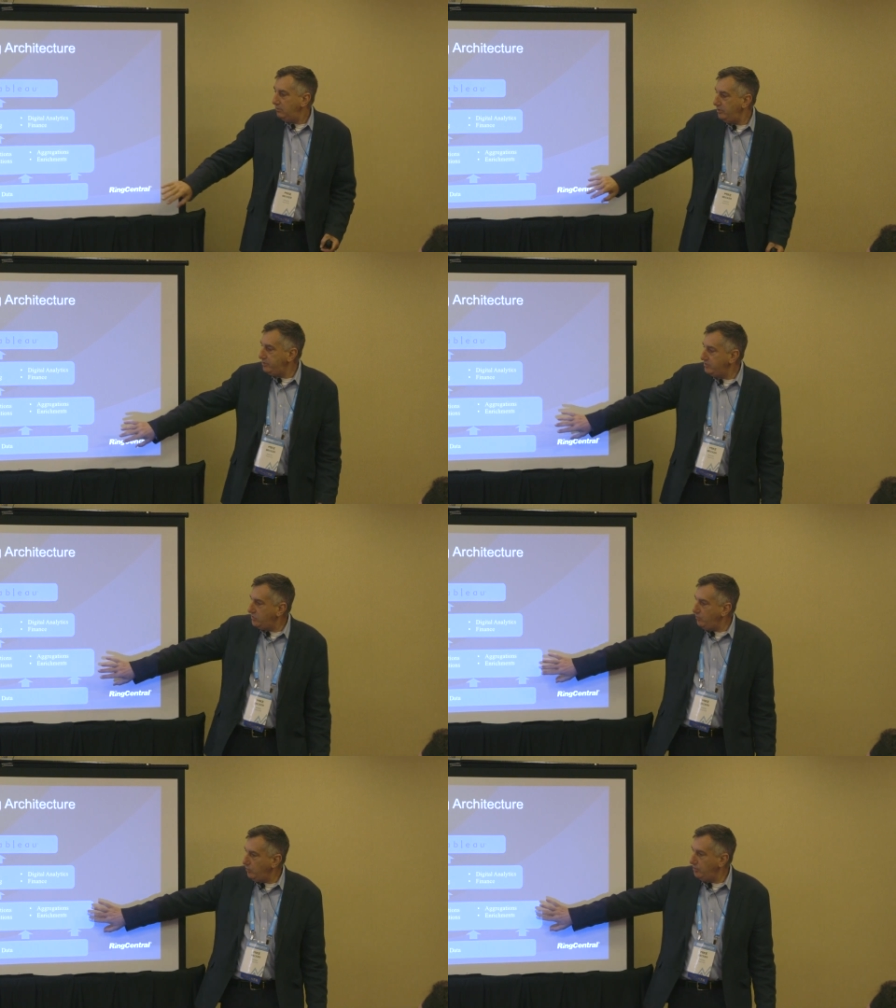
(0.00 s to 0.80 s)
But the
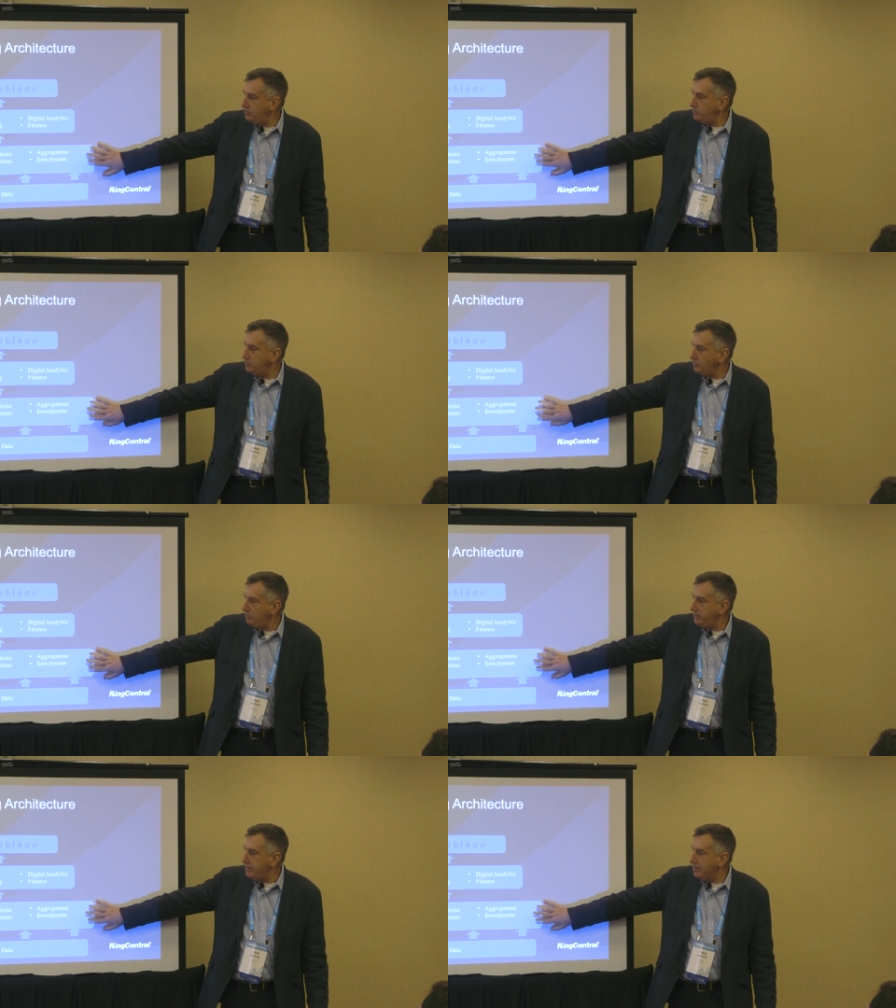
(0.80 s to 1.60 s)
super users are
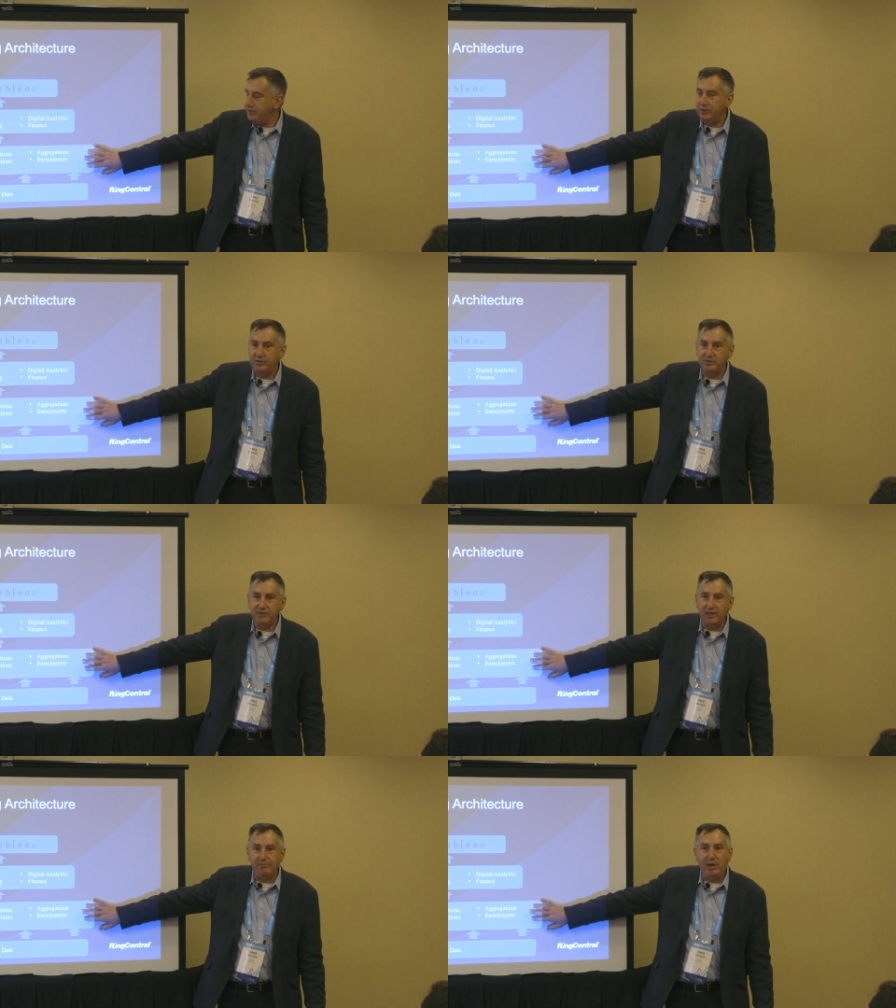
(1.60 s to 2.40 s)
really down here
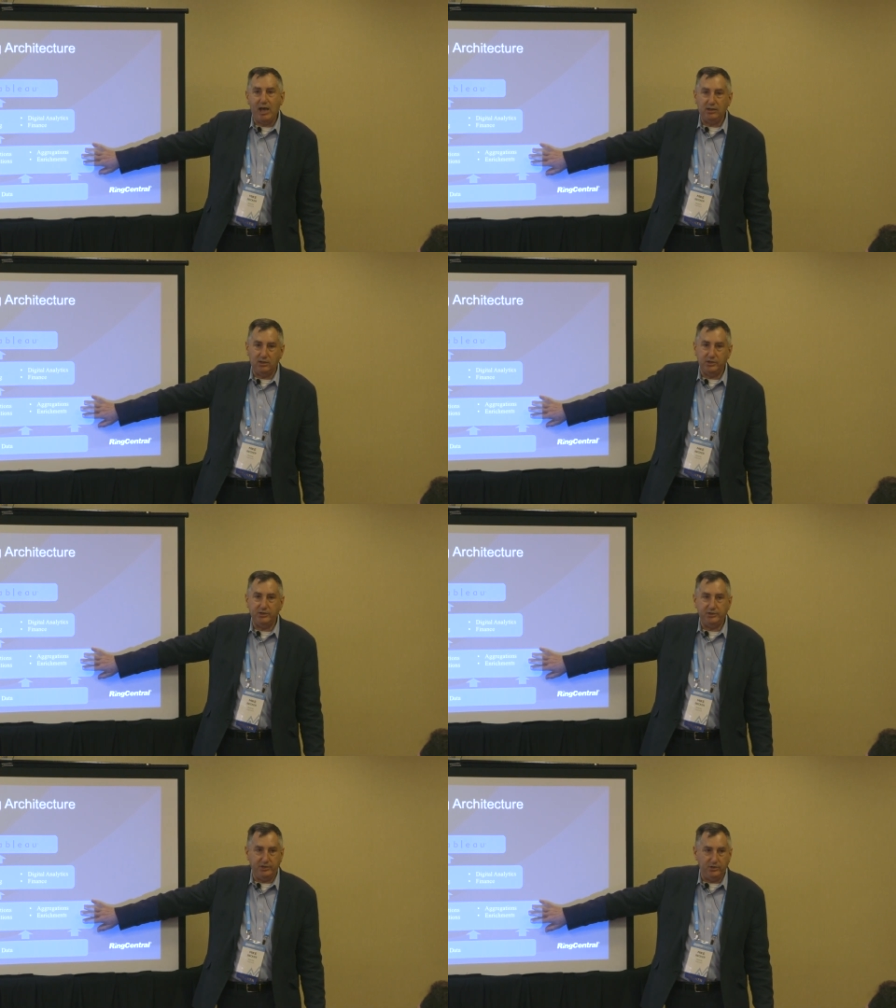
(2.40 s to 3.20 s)
using Impala and
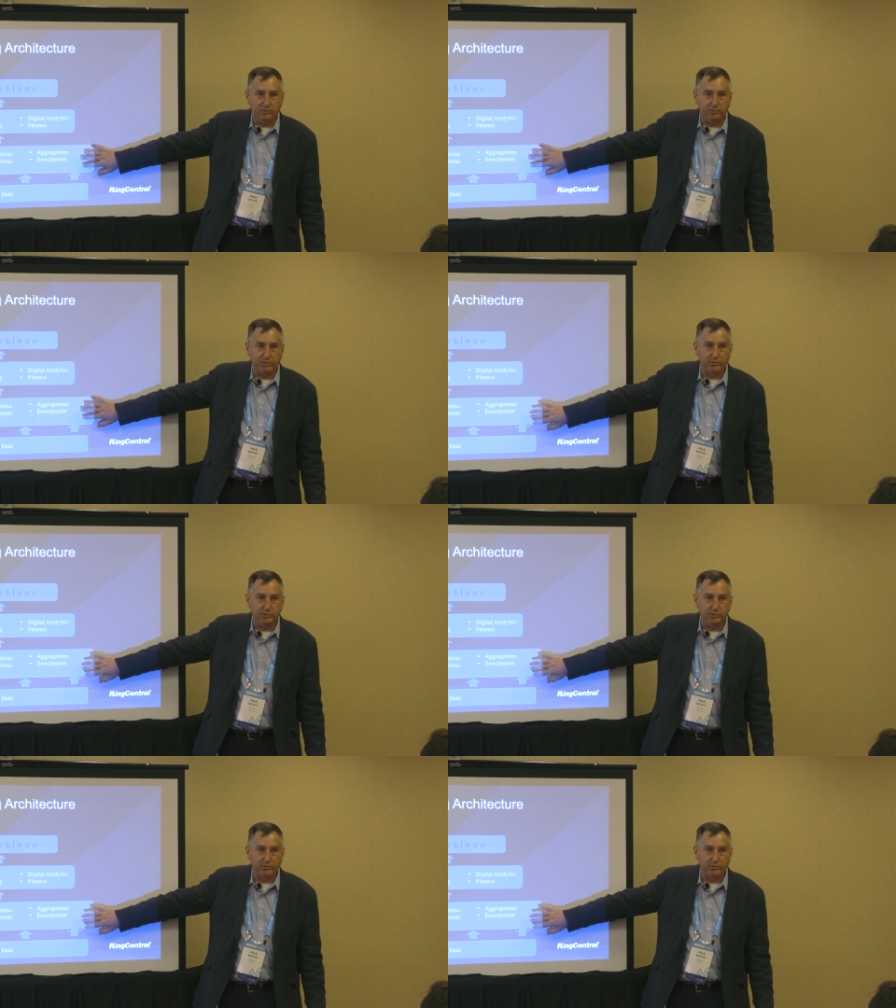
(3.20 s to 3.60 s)
Hadoop.